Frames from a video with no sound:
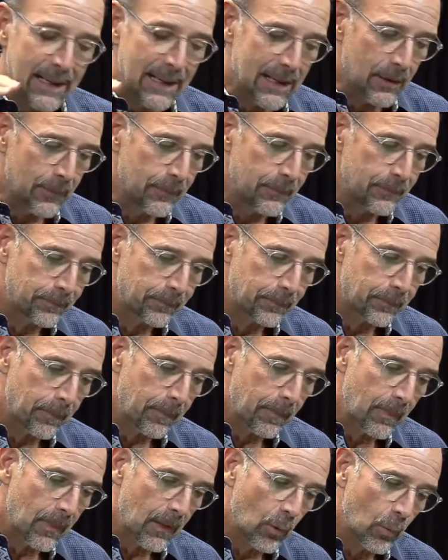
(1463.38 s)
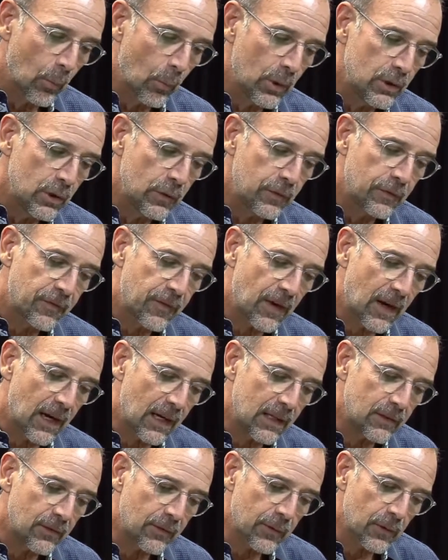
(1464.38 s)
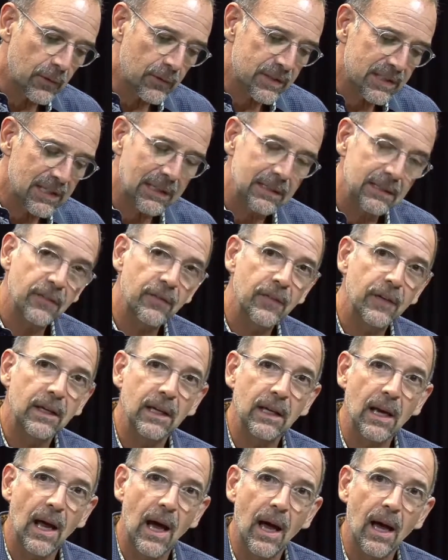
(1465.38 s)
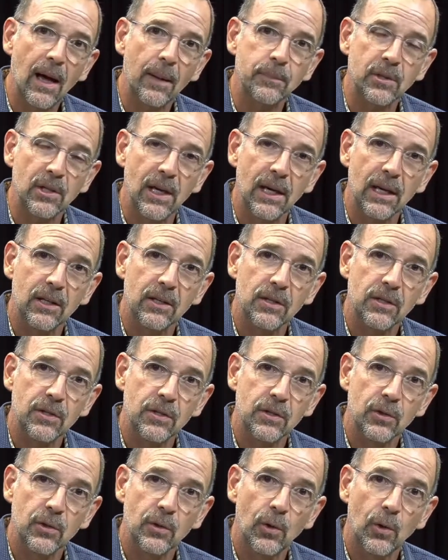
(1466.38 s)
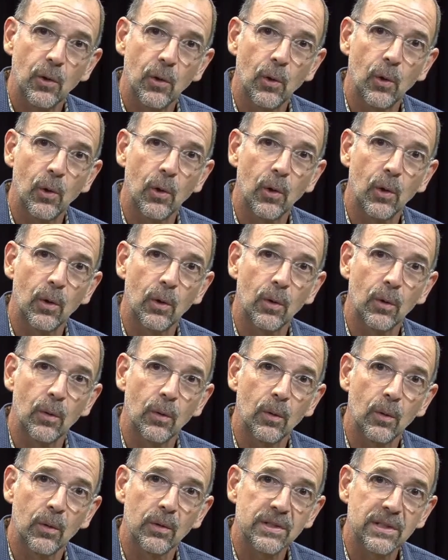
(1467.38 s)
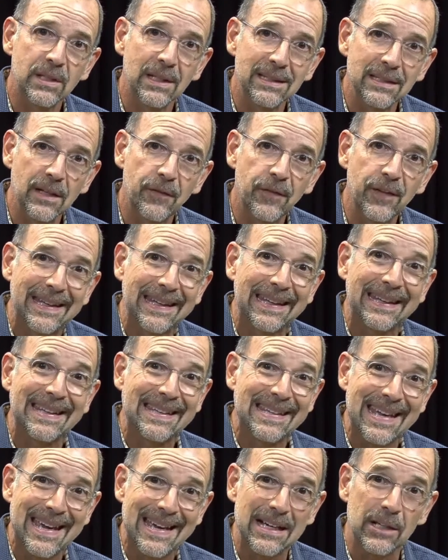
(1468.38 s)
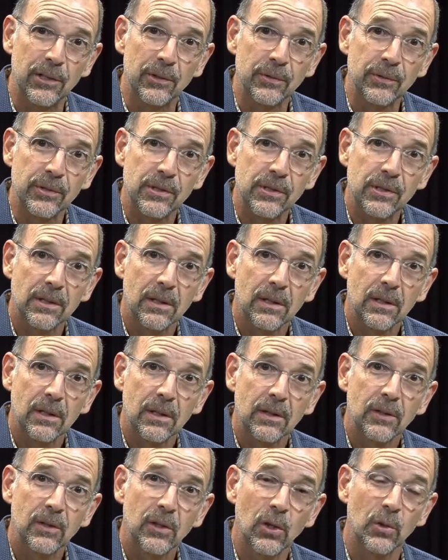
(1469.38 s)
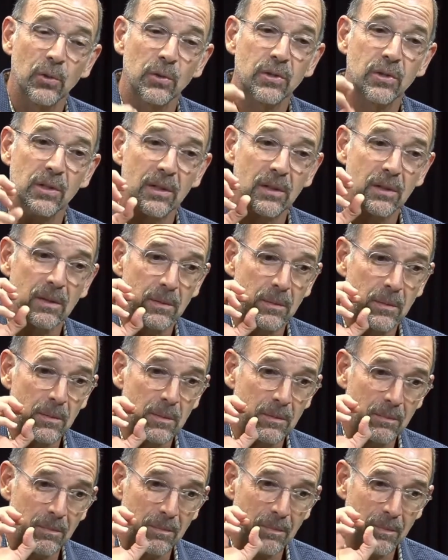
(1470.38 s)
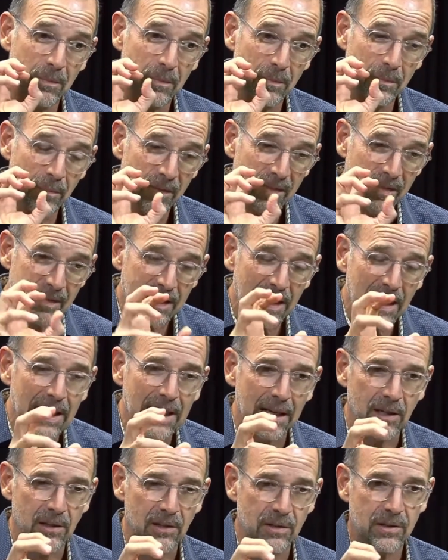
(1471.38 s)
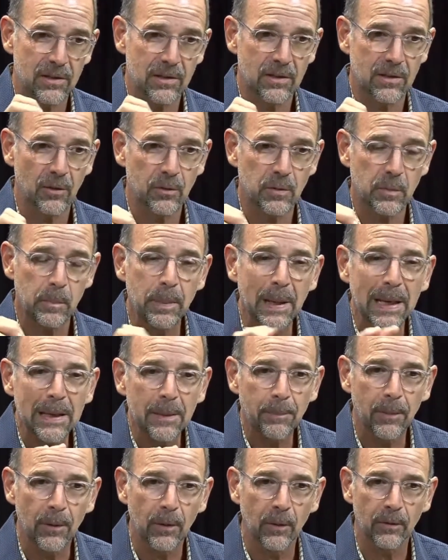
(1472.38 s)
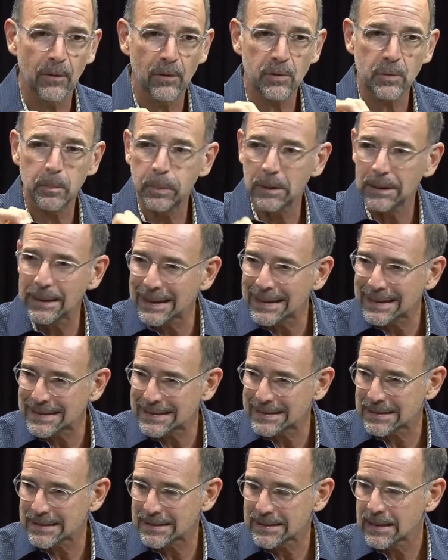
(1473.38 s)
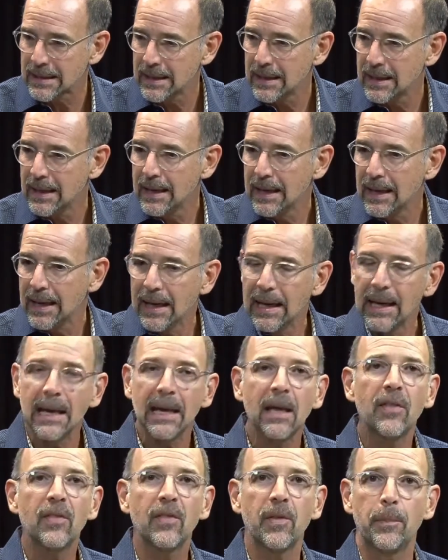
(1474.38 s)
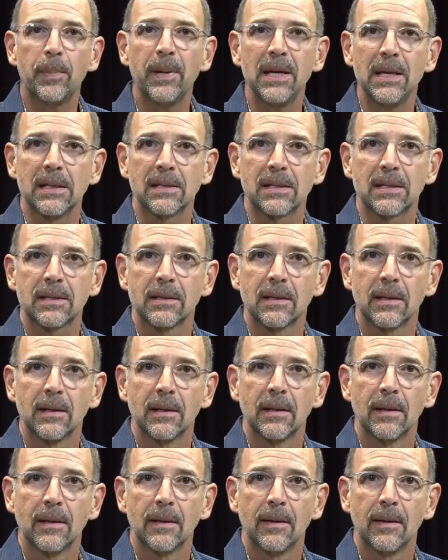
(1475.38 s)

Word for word: Now, when you find those significant objects or significant nouns, those things, those people, those places in the piece,